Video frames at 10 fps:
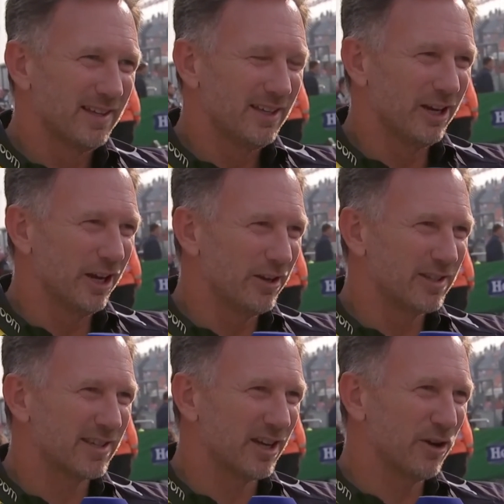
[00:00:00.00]
You know,
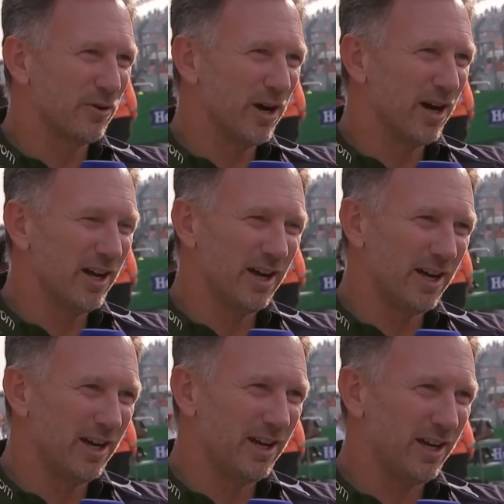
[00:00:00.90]
so,
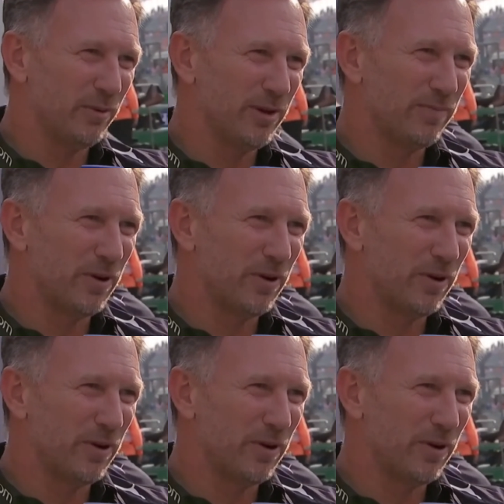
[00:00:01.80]
and we